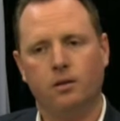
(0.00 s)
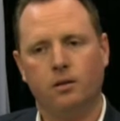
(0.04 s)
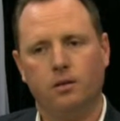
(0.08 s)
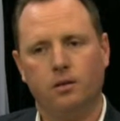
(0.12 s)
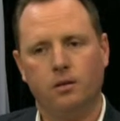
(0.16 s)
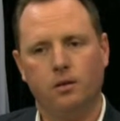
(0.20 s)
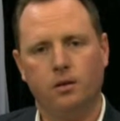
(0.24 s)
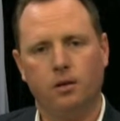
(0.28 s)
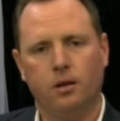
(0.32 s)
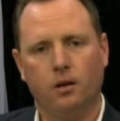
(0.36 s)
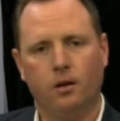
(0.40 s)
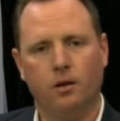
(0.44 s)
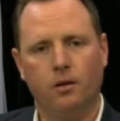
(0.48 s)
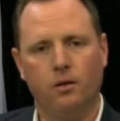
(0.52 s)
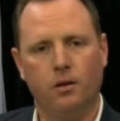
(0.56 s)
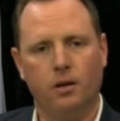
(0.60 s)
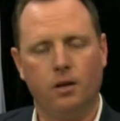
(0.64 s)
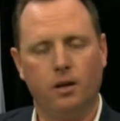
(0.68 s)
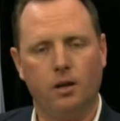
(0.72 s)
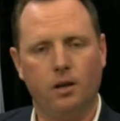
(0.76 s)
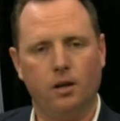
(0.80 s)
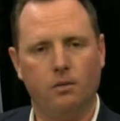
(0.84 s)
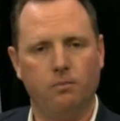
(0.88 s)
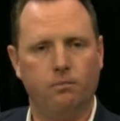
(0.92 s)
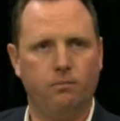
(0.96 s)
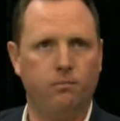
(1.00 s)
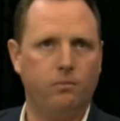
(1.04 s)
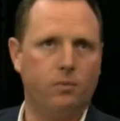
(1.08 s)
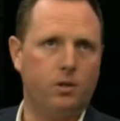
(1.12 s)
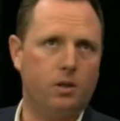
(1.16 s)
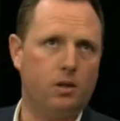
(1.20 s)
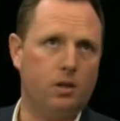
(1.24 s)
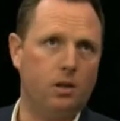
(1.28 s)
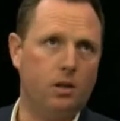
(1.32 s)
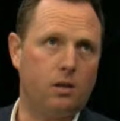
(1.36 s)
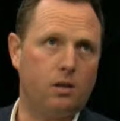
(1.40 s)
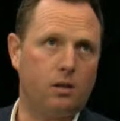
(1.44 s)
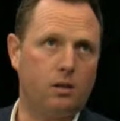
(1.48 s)
So they're
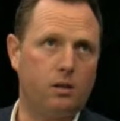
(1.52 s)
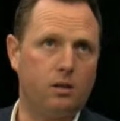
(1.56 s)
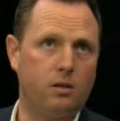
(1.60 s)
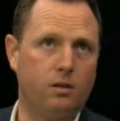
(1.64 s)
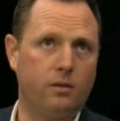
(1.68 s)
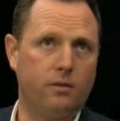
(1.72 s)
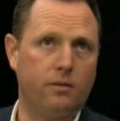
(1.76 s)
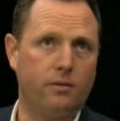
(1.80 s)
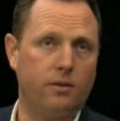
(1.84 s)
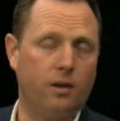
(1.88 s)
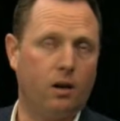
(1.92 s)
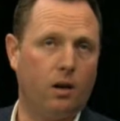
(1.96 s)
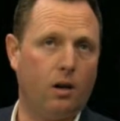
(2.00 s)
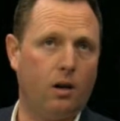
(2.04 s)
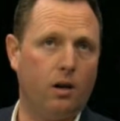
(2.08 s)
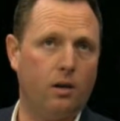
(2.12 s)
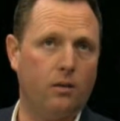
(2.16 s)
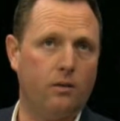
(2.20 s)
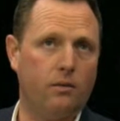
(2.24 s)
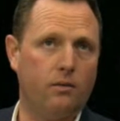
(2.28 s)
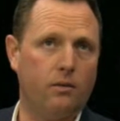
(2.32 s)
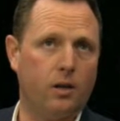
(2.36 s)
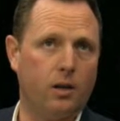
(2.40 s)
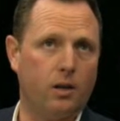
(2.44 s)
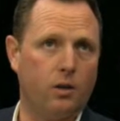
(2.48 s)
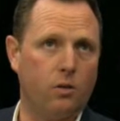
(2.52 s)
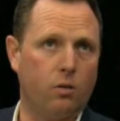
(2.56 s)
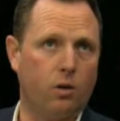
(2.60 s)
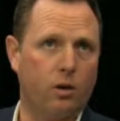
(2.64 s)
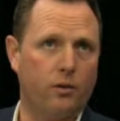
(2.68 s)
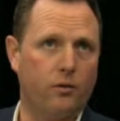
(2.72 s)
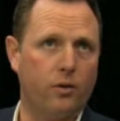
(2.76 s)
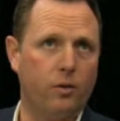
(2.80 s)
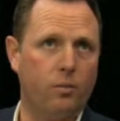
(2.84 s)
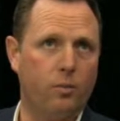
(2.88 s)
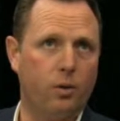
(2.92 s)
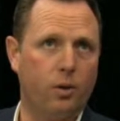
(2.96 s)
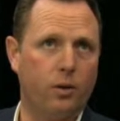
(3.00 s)
6, 5. Had quite a
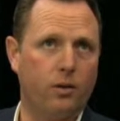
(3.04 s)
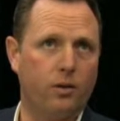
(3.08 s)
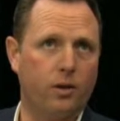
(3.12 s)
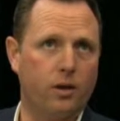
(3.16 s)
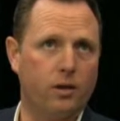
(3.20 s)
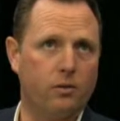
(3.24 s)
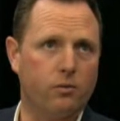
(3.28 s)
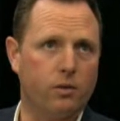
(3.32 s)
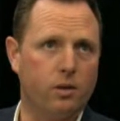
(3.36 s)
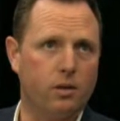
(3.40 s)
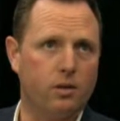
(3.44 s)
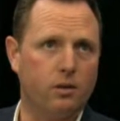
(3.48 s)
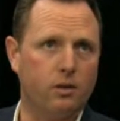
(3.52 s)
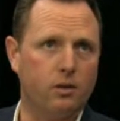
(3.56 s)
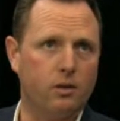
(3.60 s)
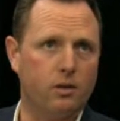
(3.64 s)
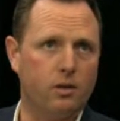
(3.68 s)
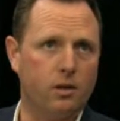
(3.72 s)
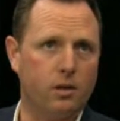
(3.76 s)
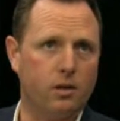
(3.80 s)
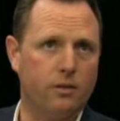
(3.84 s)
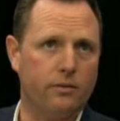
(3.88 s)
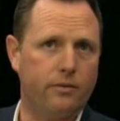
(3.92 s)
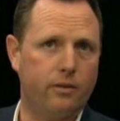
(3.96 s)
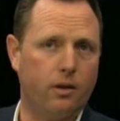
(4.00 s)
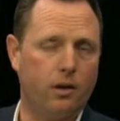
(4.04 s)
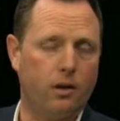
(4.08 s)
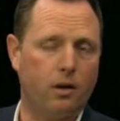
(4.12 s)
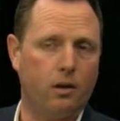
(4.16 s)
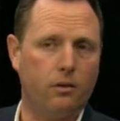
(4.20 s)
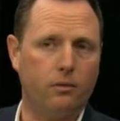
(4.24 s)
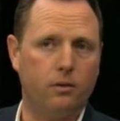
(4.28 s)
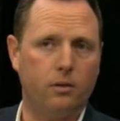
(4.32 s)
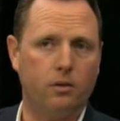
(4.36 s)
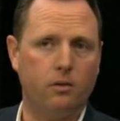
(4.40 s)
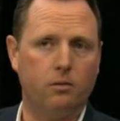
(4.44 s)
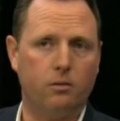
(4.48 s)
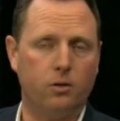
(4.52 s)
few birthdays recently. 6,
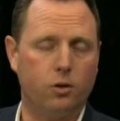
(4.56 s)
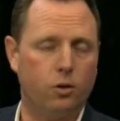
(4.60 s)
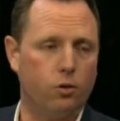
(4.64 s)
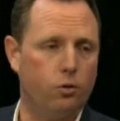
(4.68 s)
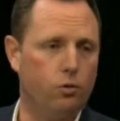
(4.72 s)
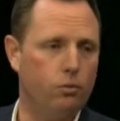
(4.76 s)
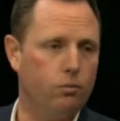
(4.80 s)
5, and 2.